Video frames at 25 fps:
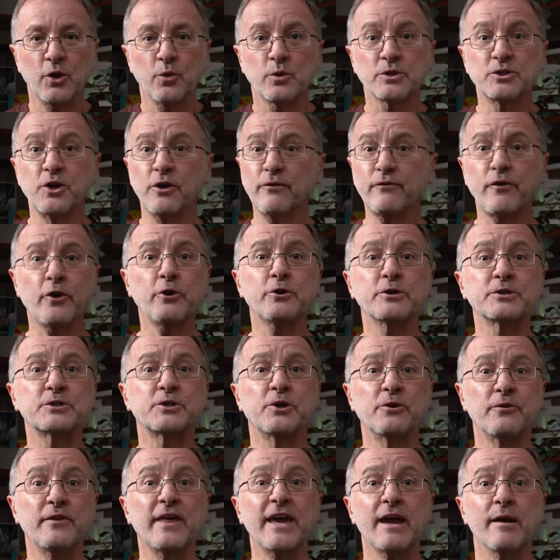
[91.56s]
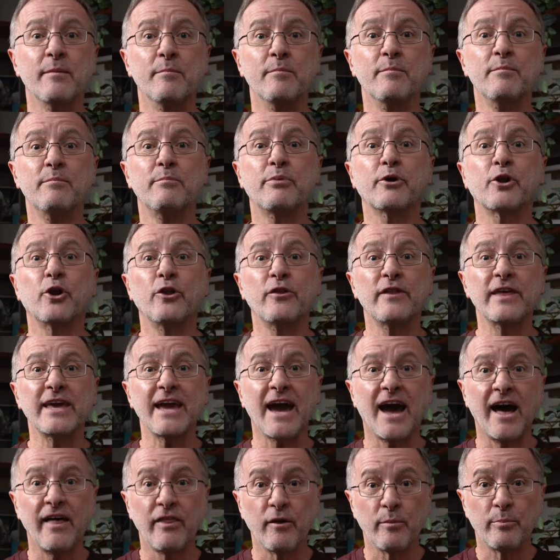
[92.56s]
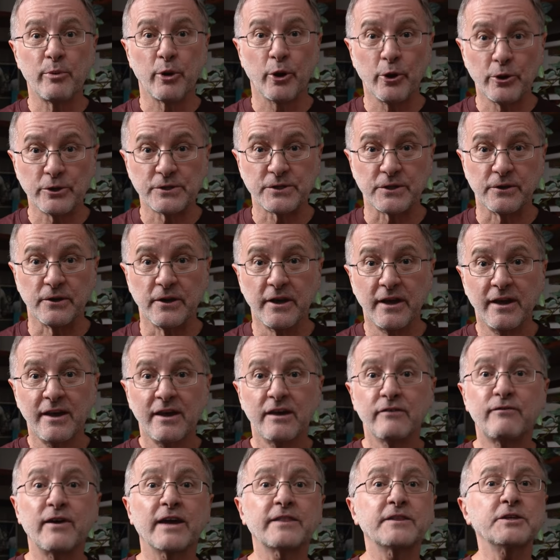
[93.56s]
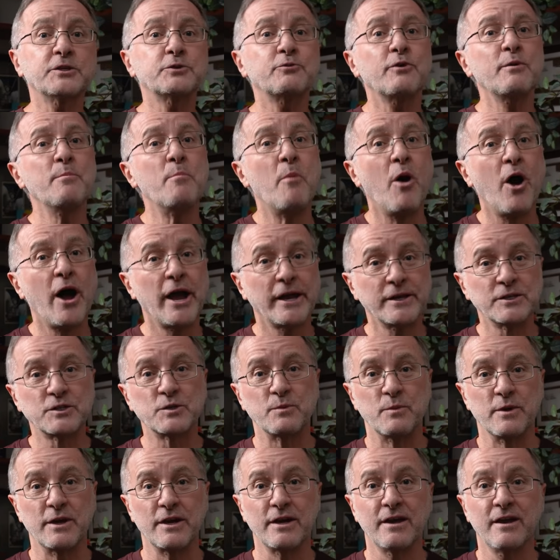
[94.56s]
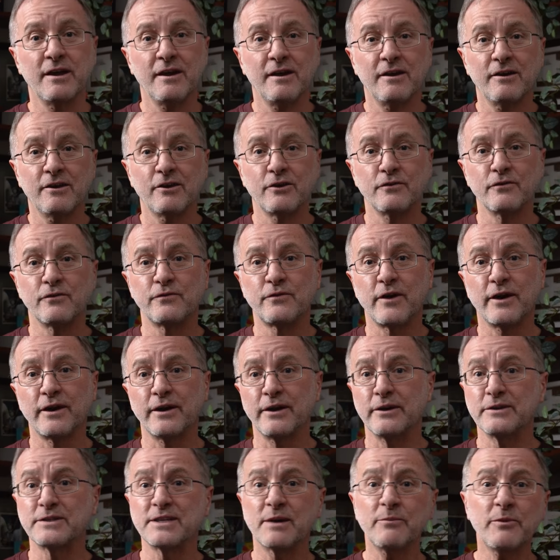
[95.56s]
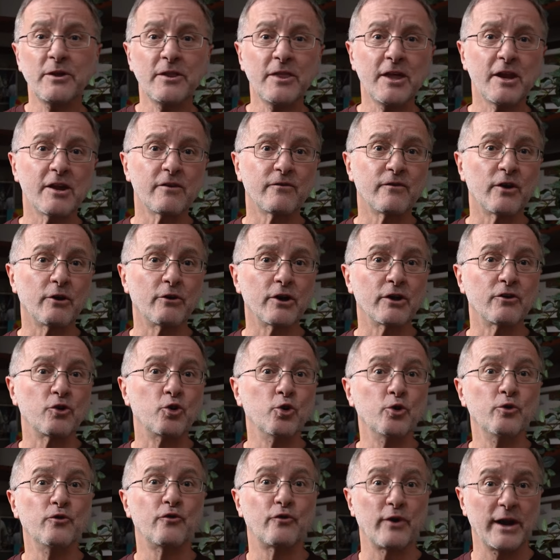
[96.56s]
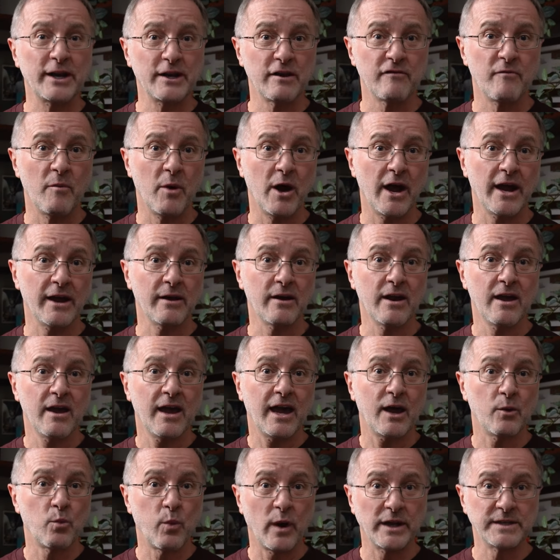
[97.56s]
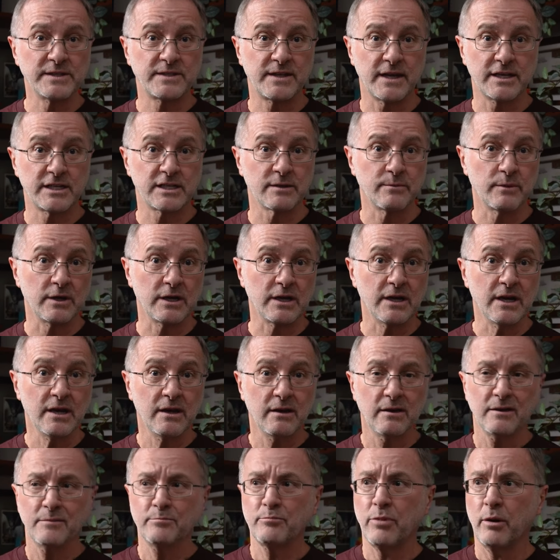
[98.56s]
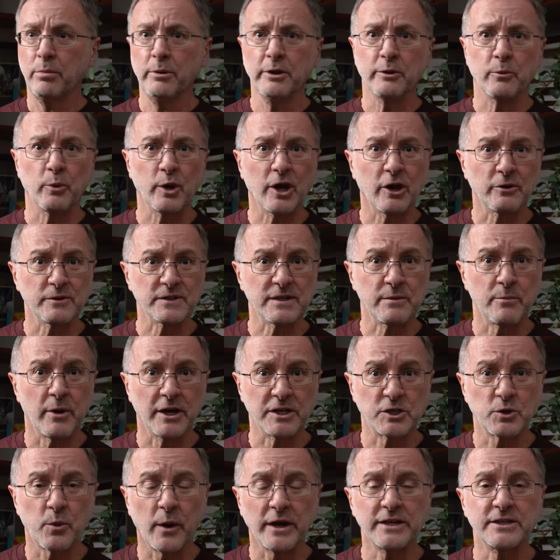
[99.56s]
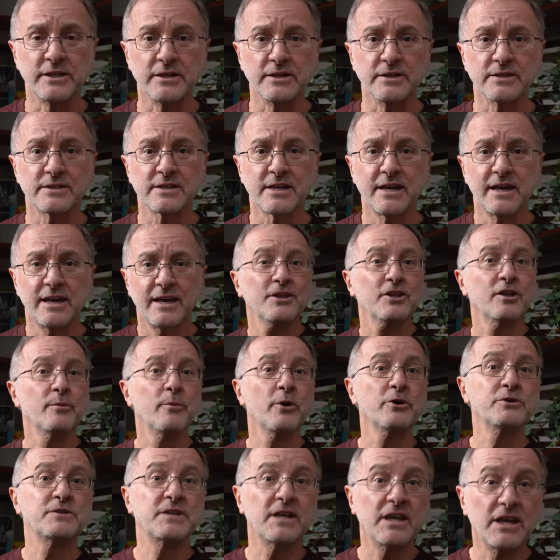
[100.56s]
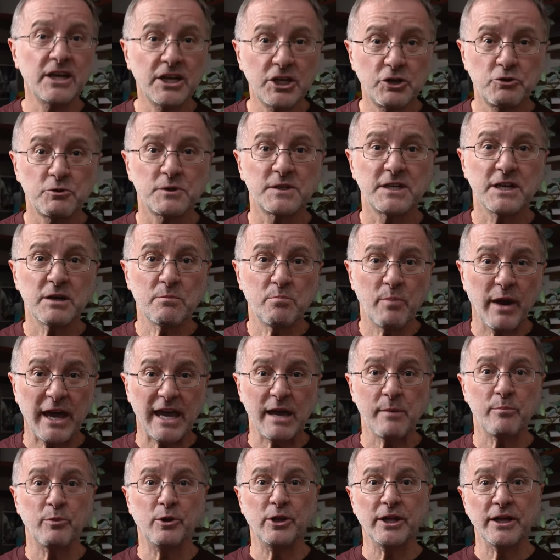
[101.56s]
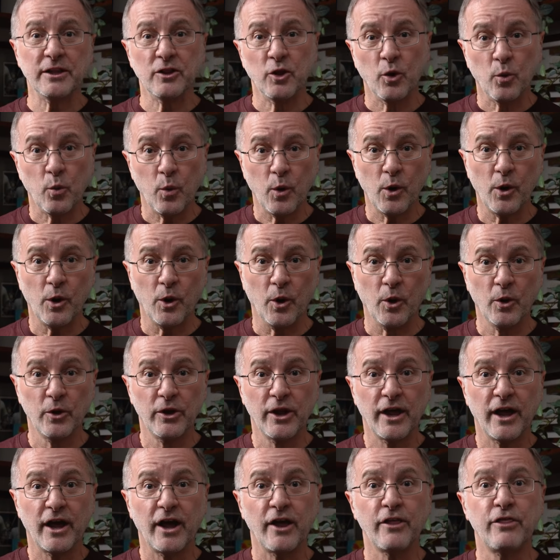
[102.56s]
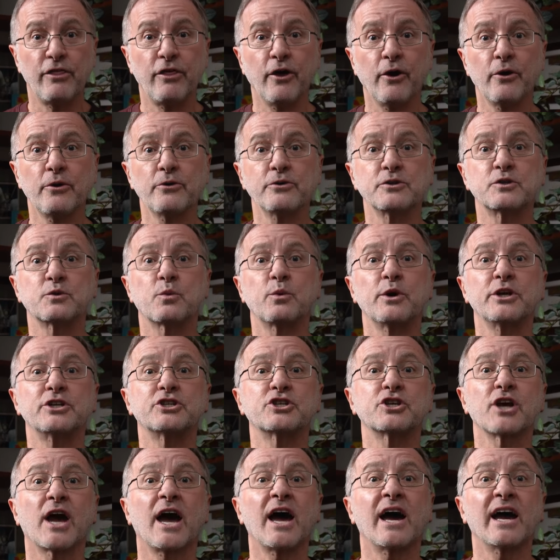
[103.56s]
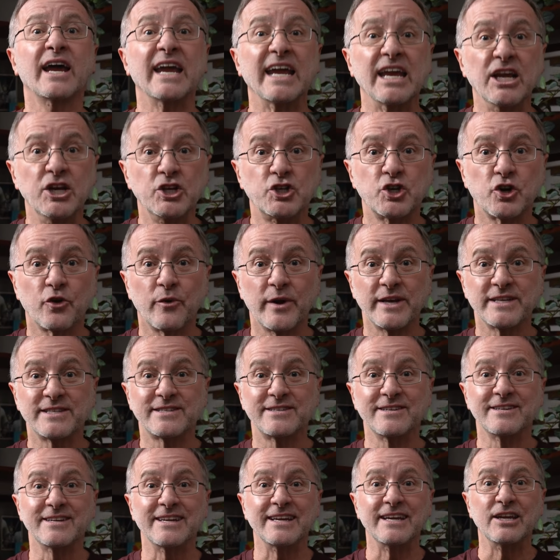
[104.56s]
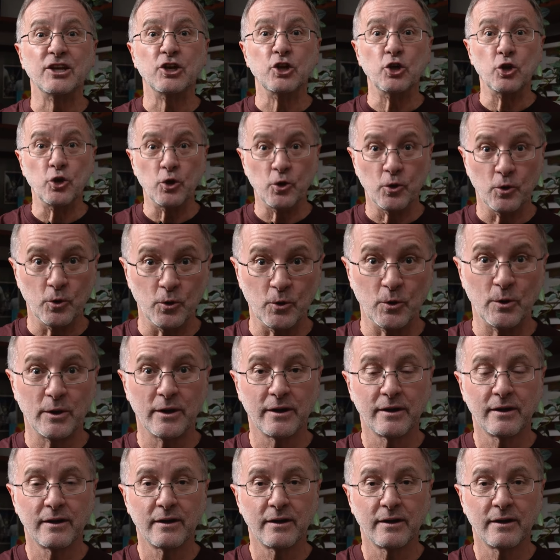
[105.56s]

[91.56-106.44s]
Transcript: was not focused on them, but on the other person. In fact, this reminds me of something that a very good friend of mine had once said to me, probably when I was in my 20s. The most interesting people in the world are those which are interested in you.